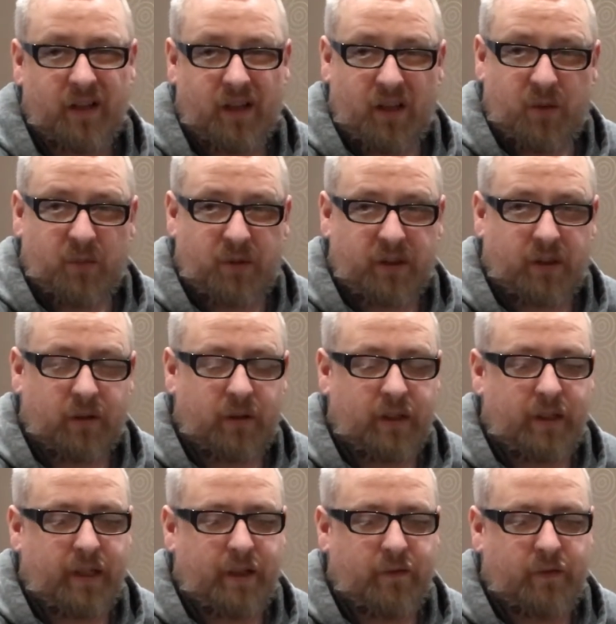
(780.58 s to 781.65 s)
particularly
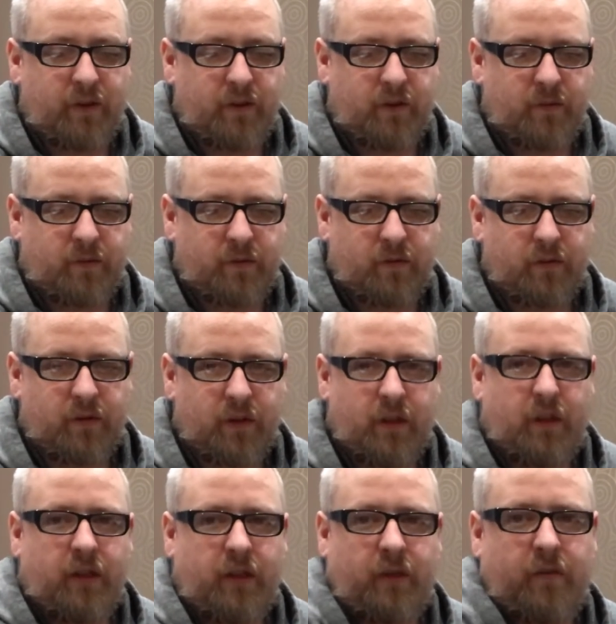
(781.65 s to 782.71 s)
clean finish. So
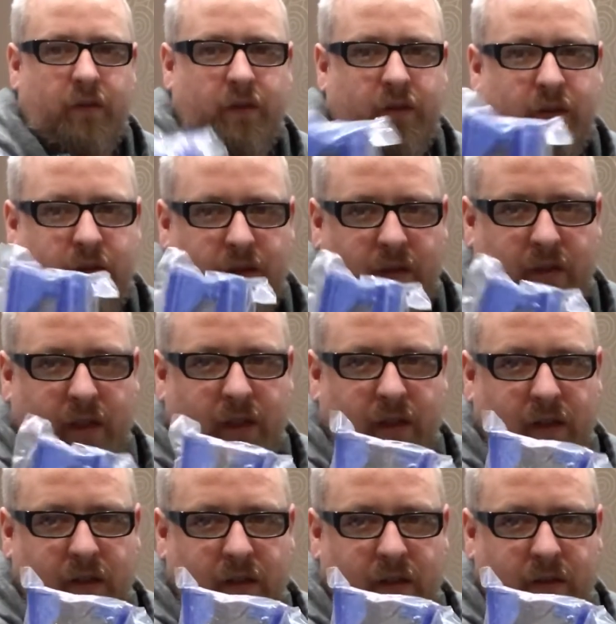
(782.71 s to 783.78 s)
you can see that
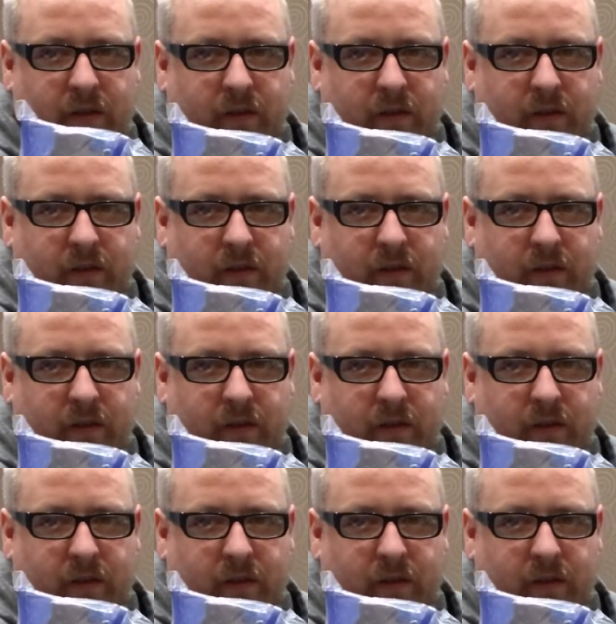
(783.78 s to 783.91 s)
is